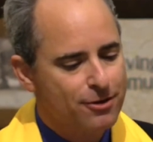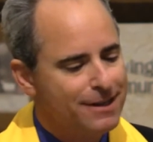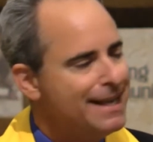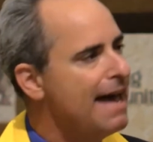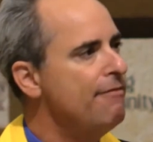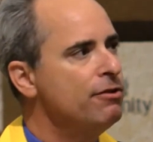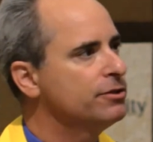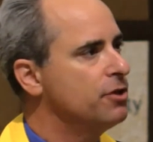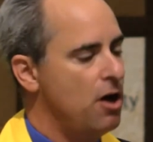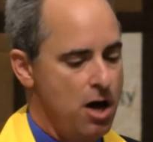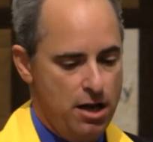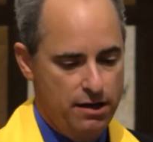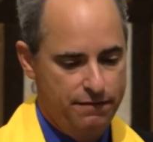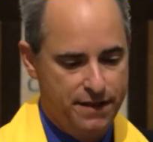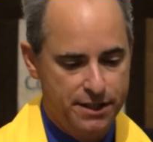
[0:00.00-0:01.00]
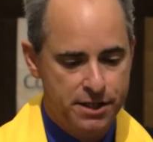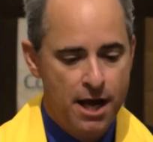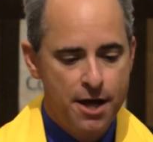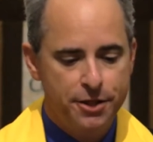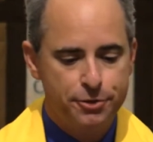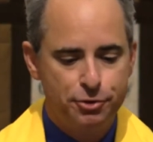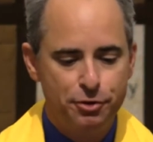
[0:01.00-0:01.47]
level to all of this.
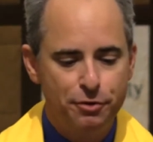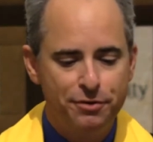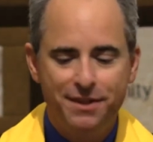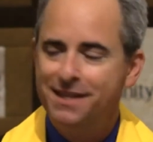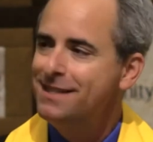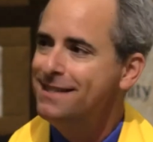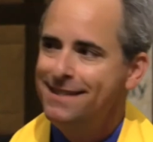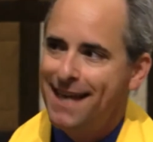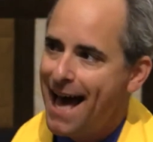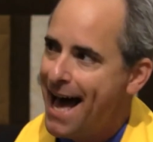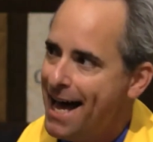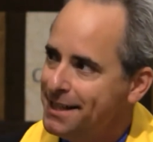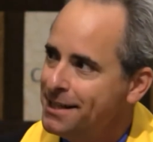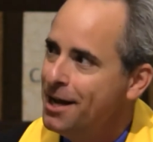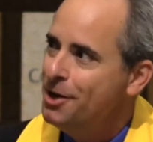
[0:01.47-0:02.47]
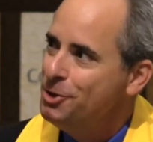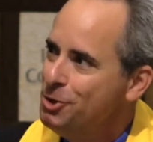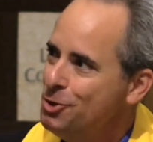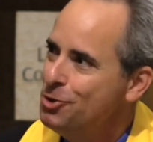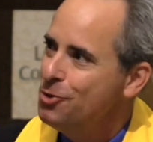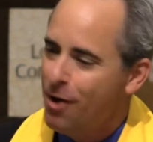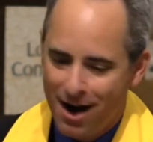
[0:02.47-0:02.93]
The truth is that
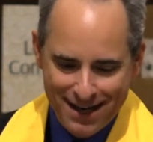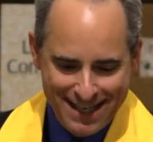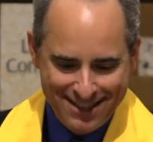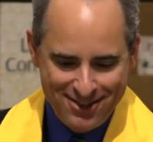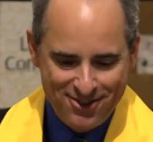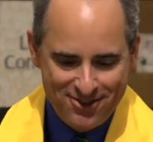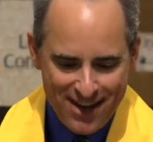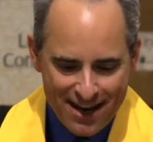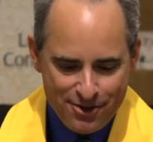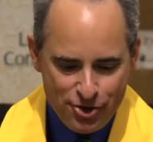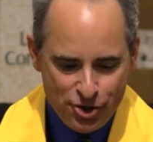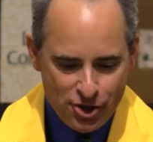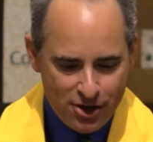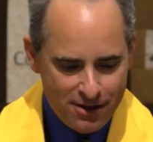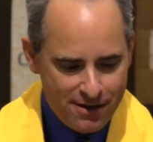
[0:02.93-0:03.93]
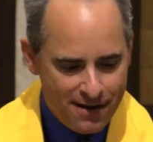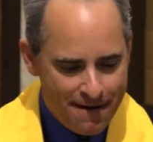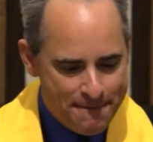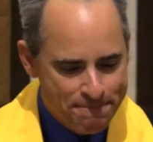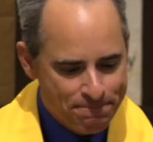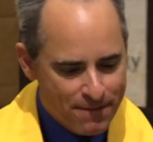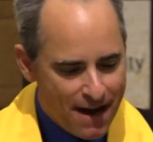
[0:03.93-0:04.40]
you are an extension
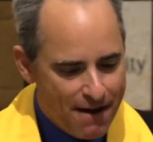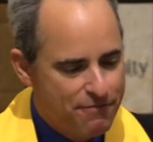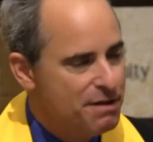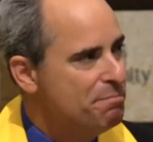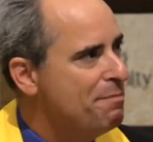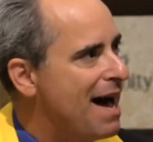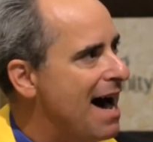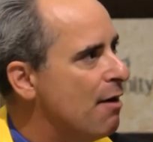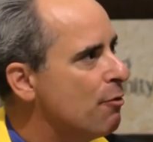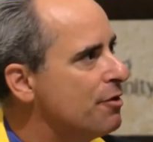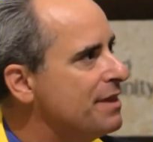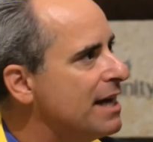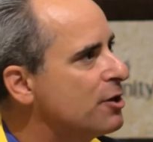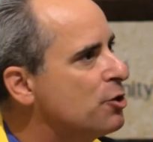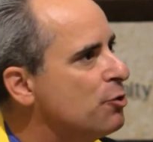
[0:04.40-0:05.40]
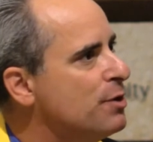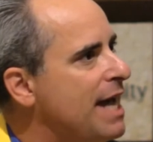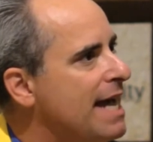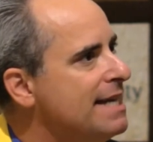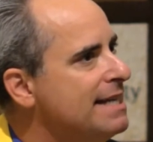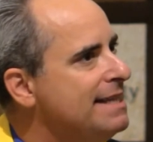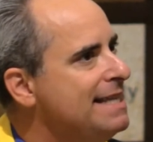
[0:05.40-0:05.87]
of the power that
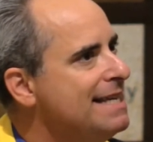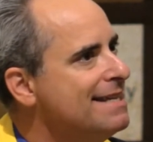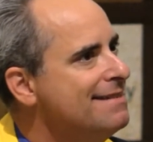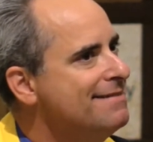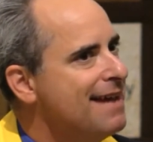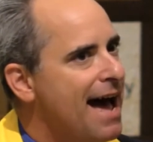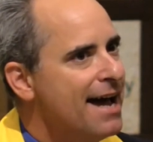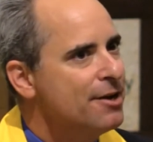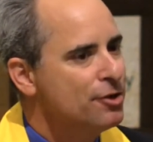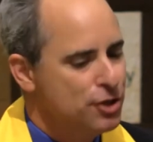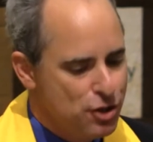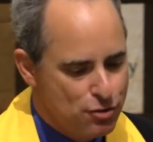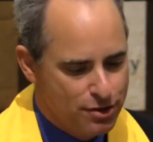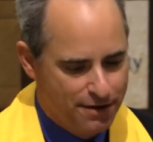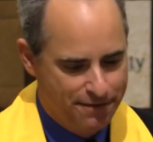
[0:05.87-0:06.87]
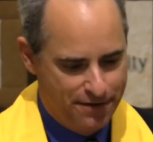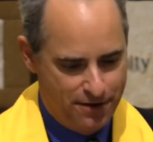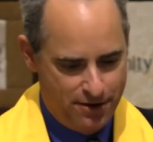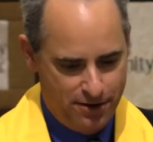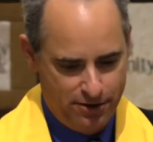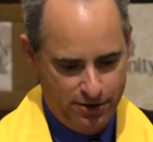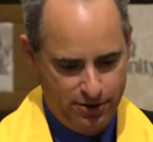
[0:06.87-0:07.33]
created the entire
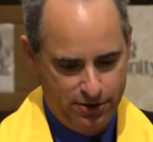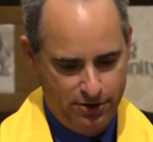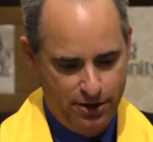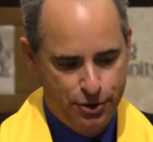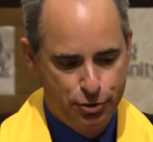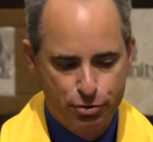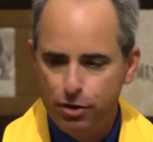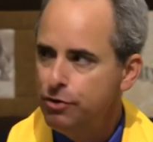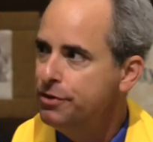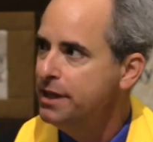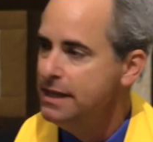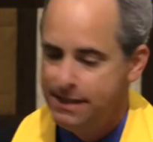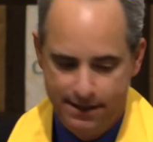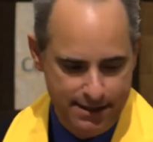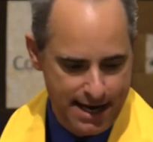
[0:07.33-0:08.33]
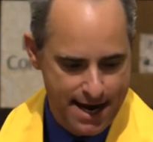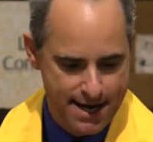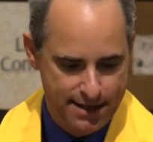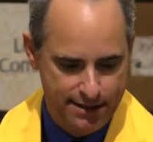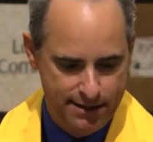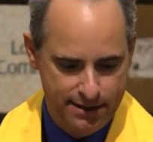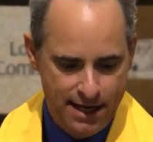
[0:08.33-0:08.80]
universe. The truth, he
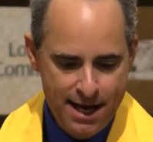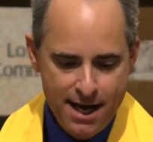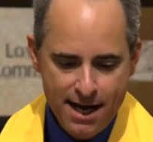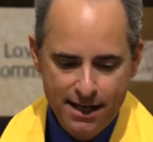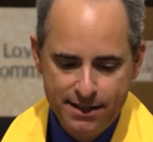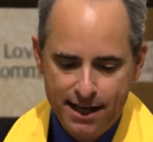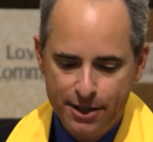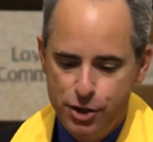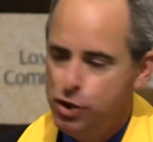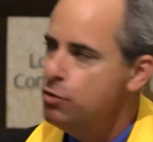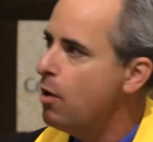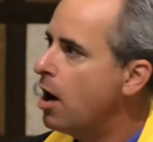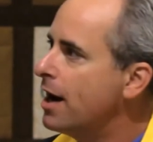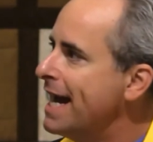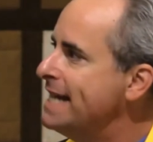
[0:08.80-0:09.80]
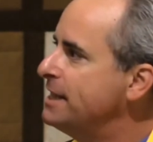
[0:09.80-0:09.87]
says, is that you are a